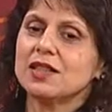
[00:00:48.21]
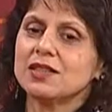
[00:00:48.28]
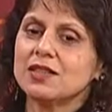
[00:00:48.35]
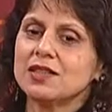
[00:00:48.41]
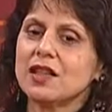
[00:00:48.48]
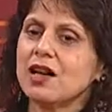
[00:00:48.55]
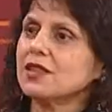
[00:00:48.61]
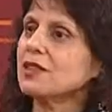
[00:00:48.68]

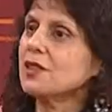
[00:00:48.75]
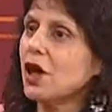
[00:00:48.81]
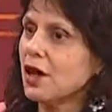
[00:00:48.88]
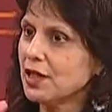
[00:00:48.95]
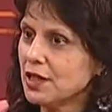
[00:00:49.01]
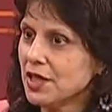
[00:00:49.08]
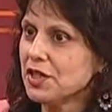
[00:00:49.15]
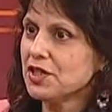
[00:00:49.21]
not
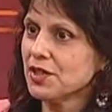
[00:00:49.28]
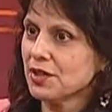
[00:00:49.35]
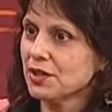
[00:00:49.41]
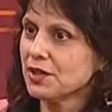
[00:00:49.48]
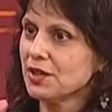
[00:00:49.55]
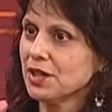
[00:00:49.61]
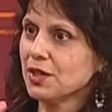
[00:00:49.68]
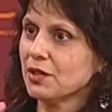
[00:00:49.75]

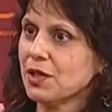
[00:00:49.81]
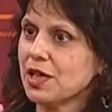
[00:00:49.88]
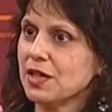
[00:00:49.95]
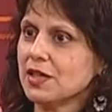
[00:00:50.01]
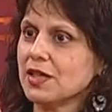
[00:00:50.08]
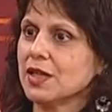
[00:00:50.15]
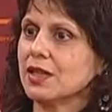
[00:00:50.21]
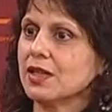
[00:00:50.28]
non-linear,
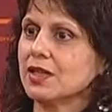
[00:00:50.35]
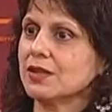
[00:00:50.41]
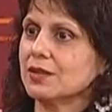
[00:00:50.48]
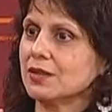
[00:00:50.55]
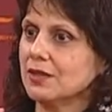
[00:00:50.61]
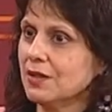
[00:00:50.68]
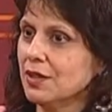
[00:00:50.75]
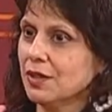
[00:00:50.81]
editing.
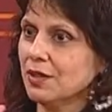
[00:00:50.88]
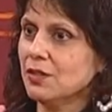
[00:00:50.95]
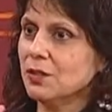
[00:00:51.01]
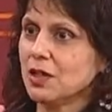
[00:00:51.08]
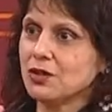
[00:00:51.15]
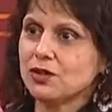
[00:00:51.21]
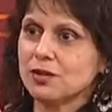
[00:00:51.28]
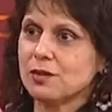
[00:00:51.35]
It's,
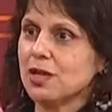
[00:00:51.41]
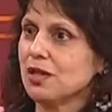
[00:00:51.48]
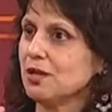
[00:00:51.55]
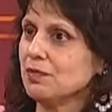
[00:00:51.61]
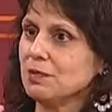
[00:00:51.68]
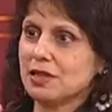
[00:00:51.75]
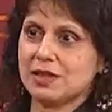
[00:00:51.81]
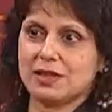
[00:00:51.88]
once you made
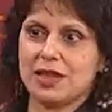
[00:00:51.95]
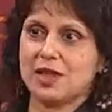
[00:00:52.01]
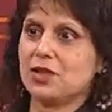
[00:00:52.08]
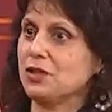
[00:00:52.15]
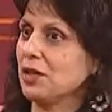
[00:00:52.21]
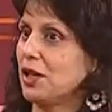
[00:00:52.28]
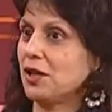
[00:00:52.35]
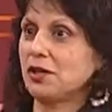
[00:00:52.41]
a
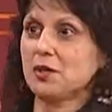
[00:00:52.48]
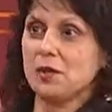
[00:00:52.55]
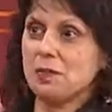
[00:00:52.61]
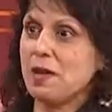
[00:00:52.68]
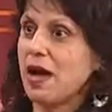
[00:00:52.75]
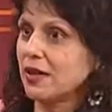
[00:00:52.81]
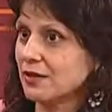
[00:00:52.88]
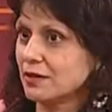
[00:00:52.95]
mistake, you cannot go
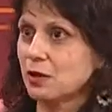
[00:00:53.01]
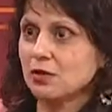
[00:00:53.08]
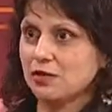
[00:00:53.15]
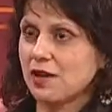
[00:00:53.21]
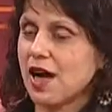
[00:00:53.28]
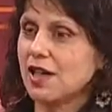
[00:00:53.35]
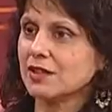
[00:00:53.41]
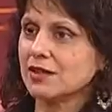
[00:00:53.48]
back so
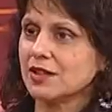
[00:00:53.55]
fast,